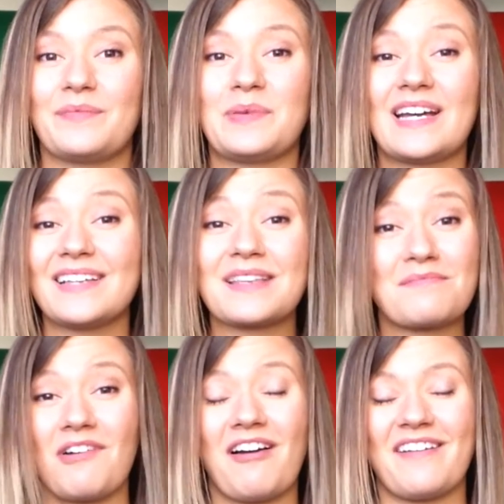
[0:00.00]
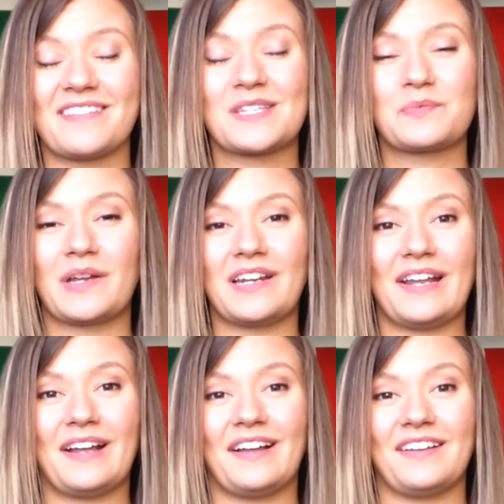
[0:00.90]
Because I'm not
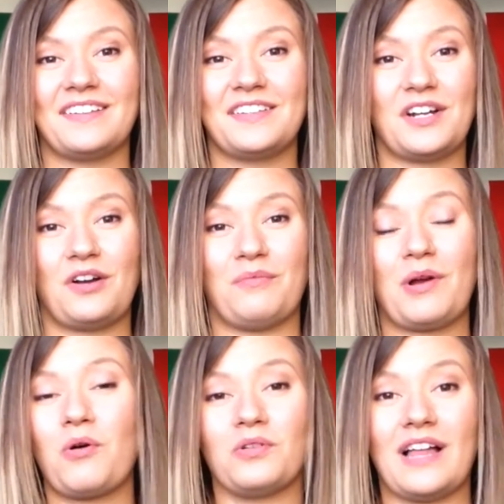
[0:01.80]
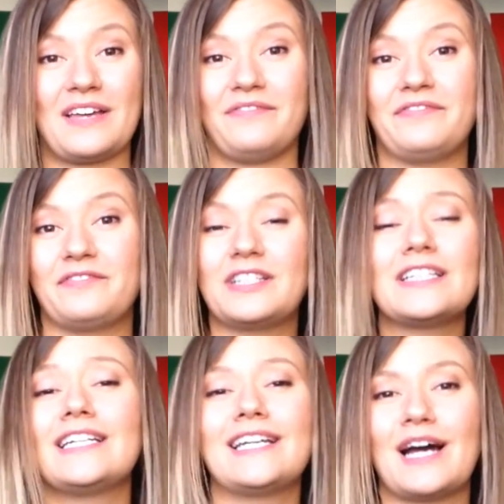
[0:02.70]
spending, my whole life
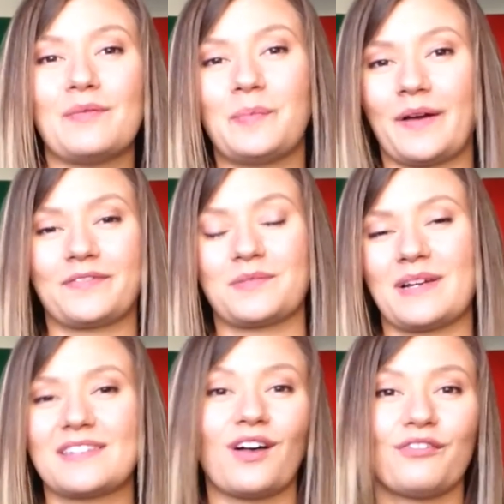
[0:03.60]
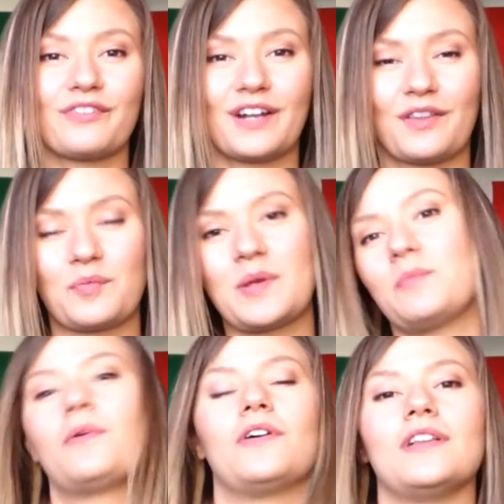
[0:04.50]
cleaning up after myself and other
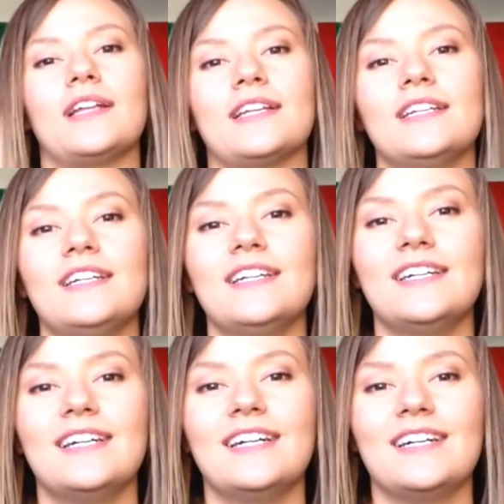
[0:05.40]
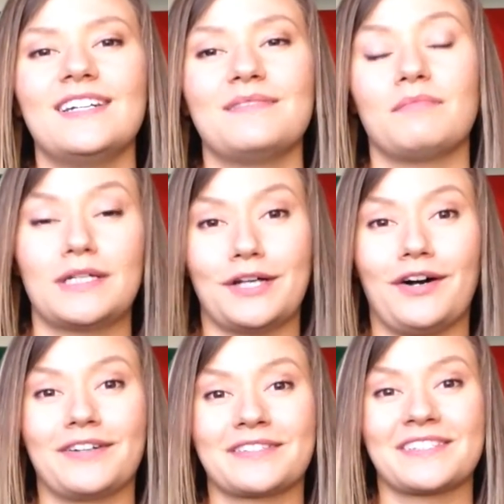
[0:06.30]
people and my
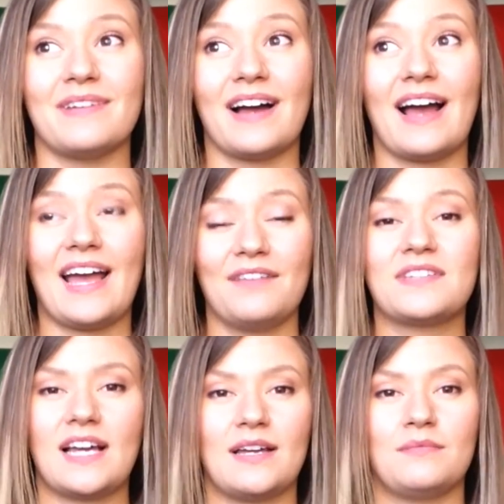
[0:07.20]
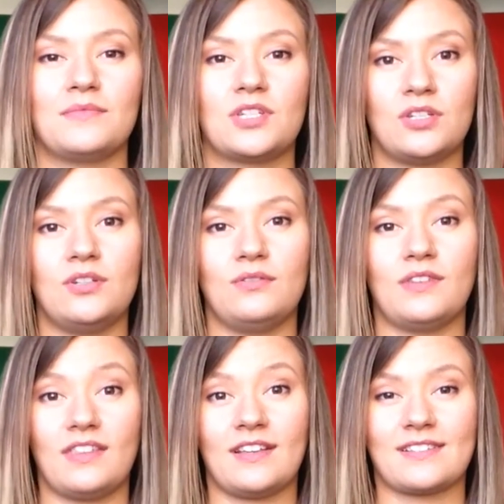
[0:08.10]
dogs, I have time to do
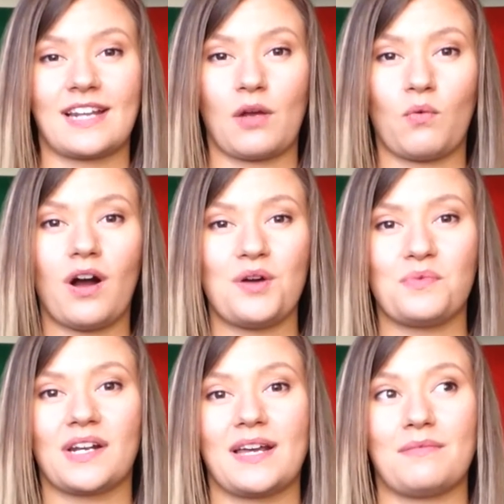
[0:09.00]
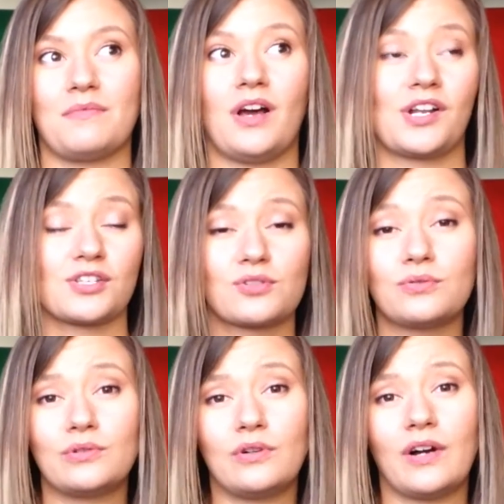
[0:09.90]
the things that I want when I'm not at
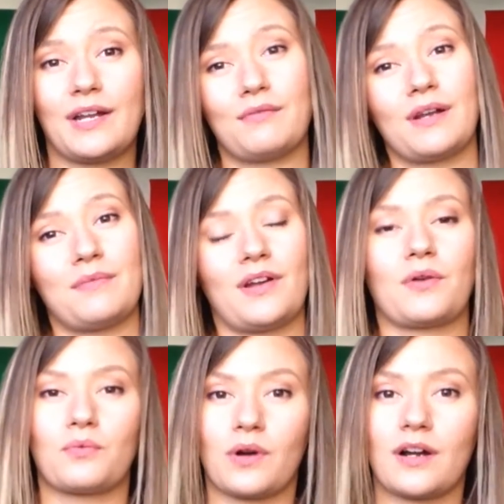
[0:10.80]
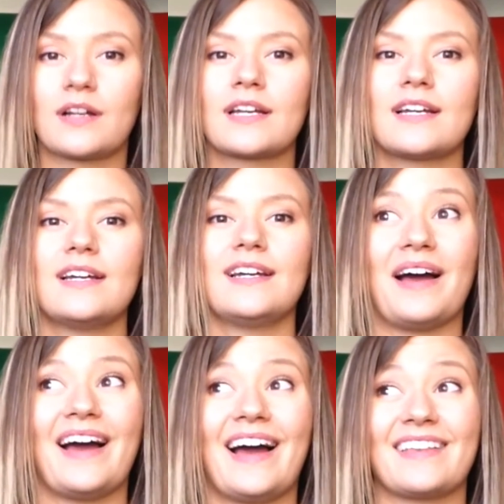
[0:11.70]
school and when I'm not at work.
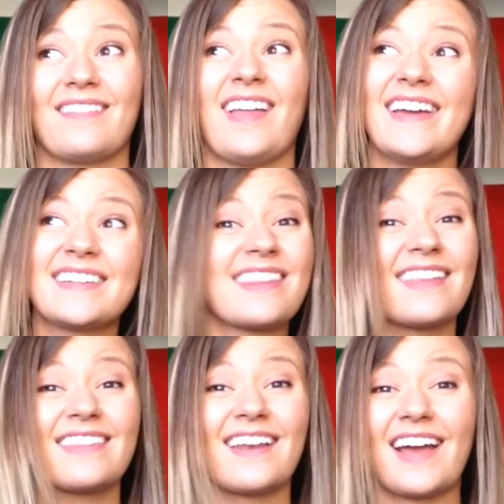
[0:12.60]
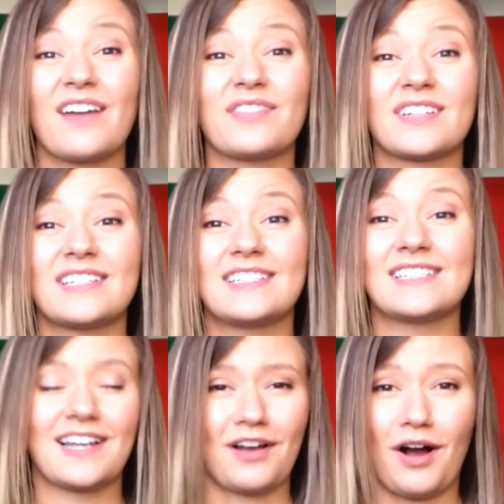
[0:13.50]
I like to think that I have a
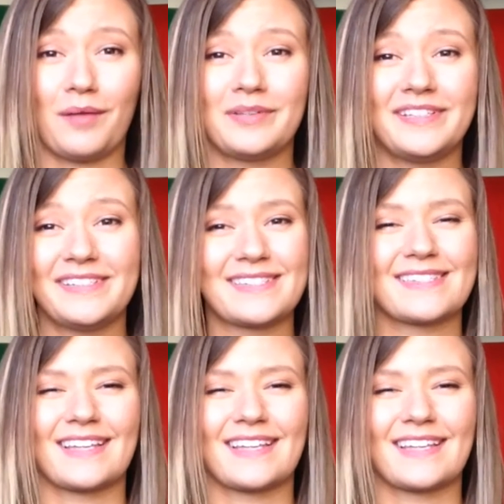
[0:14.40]
ton of hobbies.